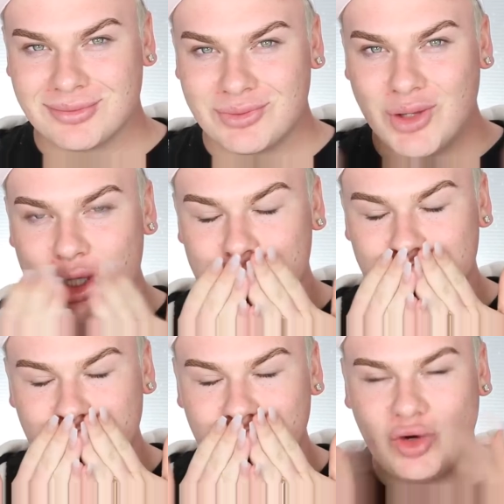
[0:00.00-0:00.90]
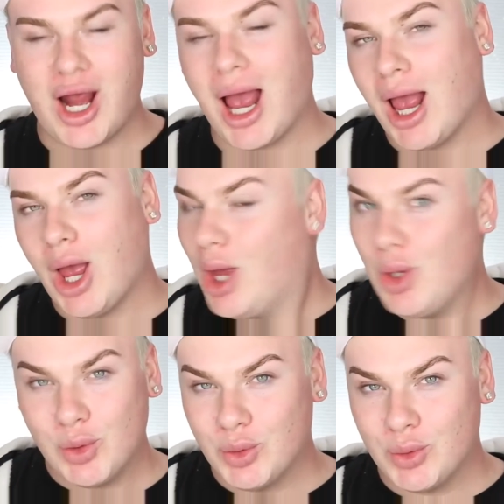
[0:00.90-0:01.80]
Okay guys, let's just get straight
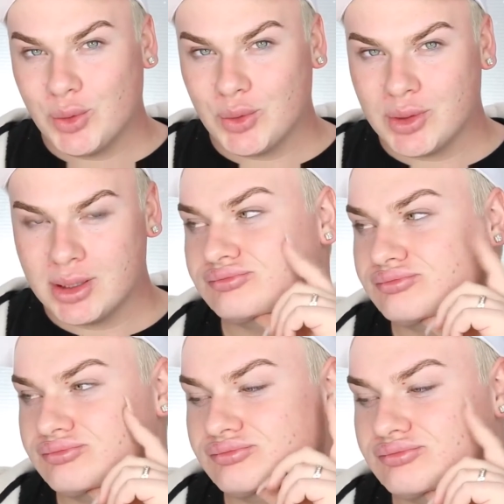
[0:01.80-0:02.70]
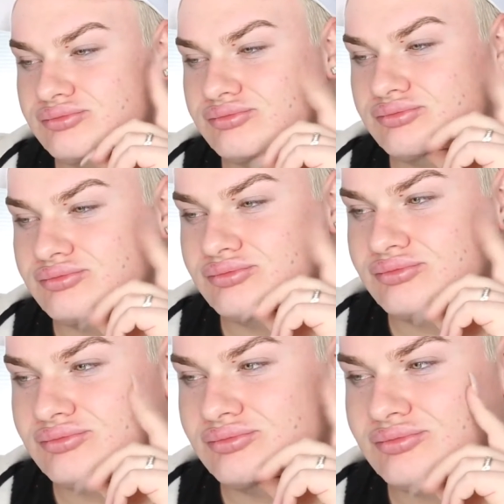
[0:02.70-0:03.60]
into it. I'm first taking
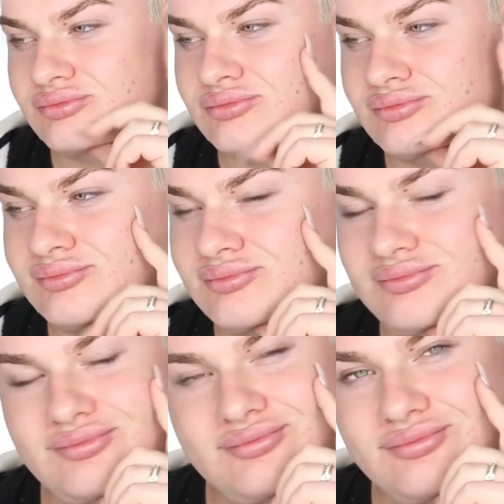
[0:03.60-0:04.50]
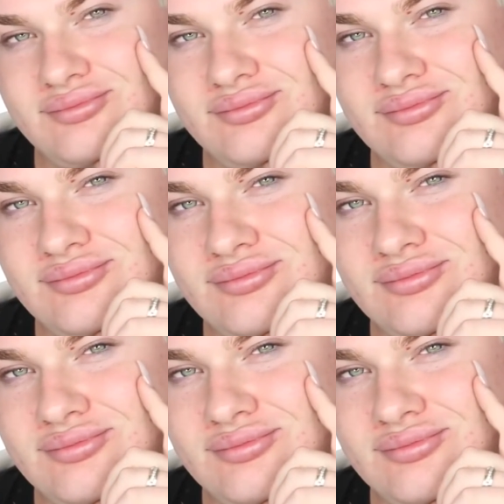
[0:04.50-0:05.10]
the Milani